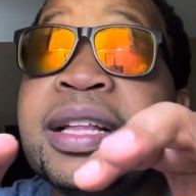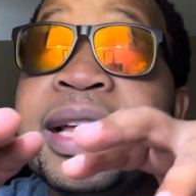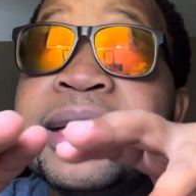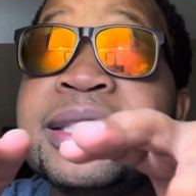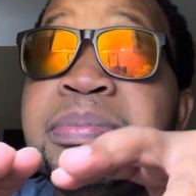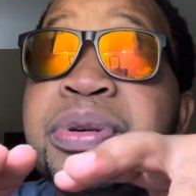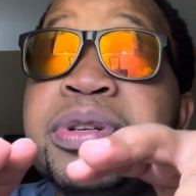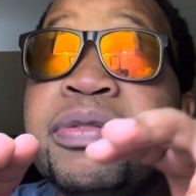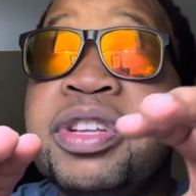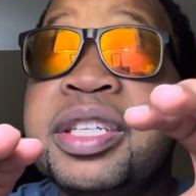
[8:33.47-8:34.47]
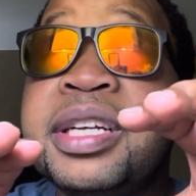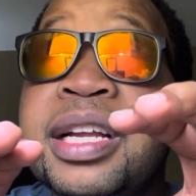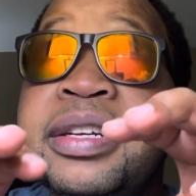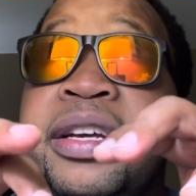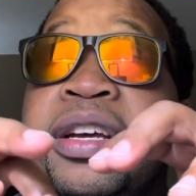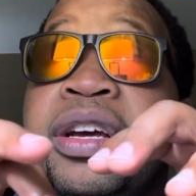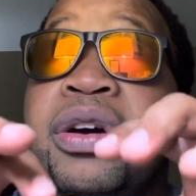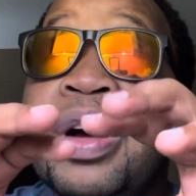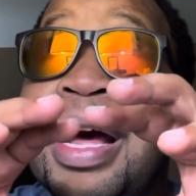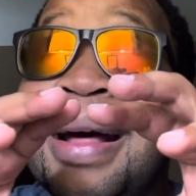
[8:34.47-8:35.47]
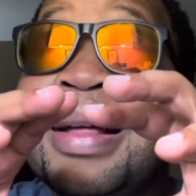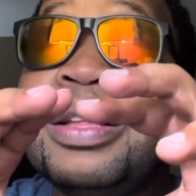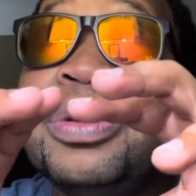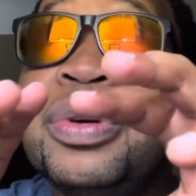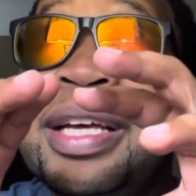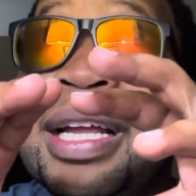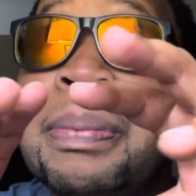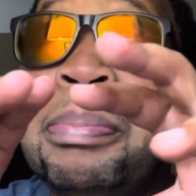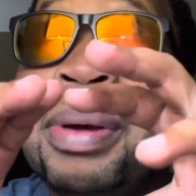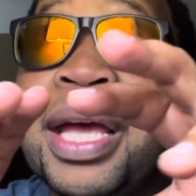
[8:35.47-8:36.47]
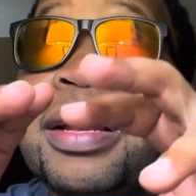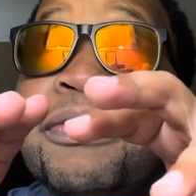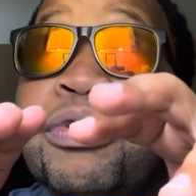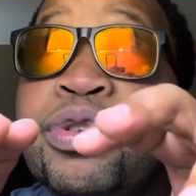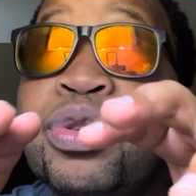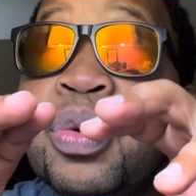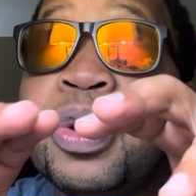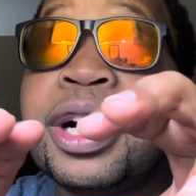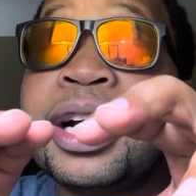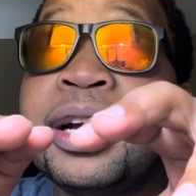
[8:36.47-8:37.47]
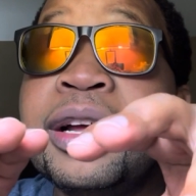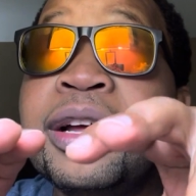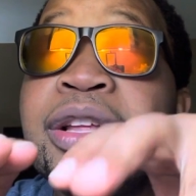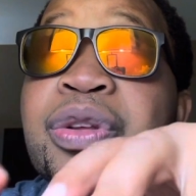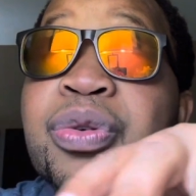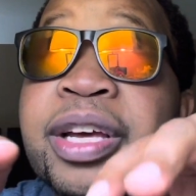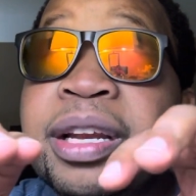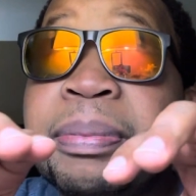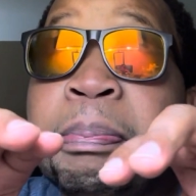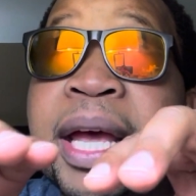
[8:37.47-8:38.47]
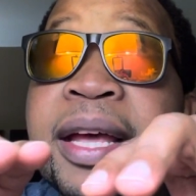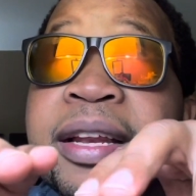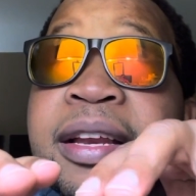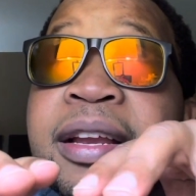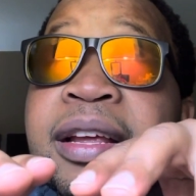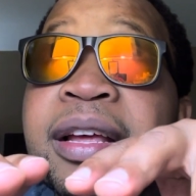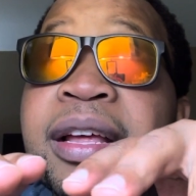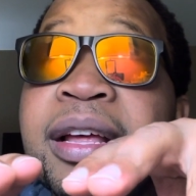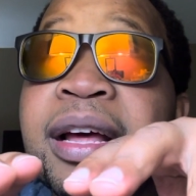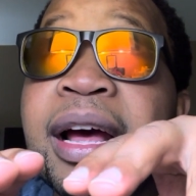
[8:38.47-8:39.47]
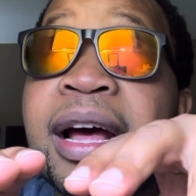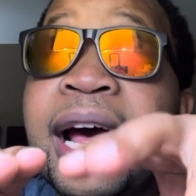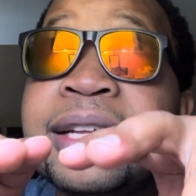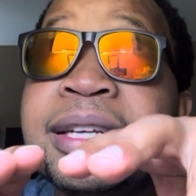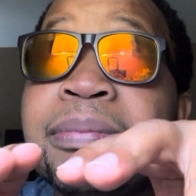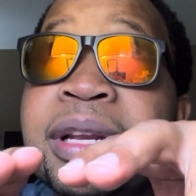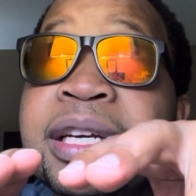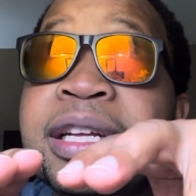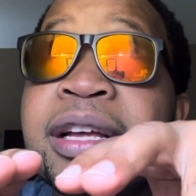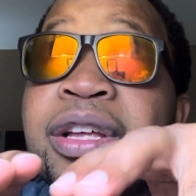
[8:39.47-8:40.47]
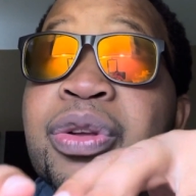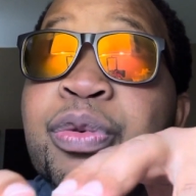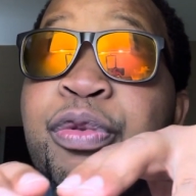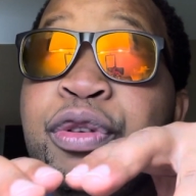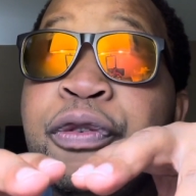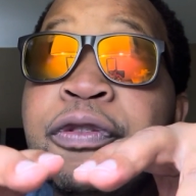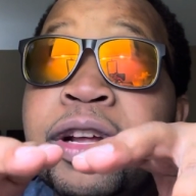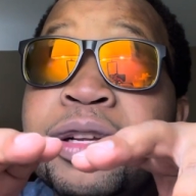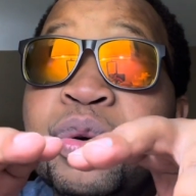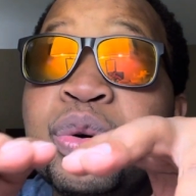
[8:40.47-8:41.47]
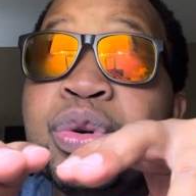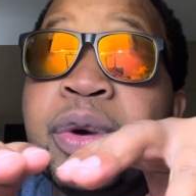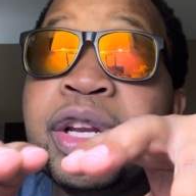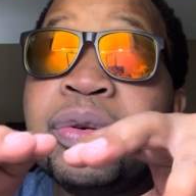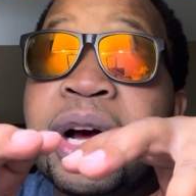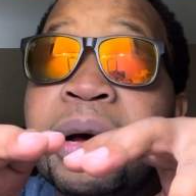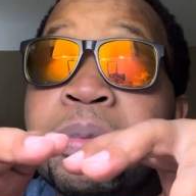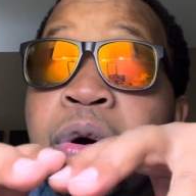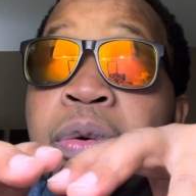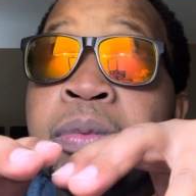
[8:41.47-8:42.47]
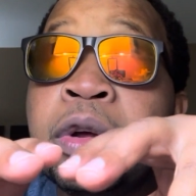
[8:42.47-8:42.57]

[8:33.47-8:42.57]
that's the beauty of this country. You get paid for your work. You get paid handsomely. You feel good when you come home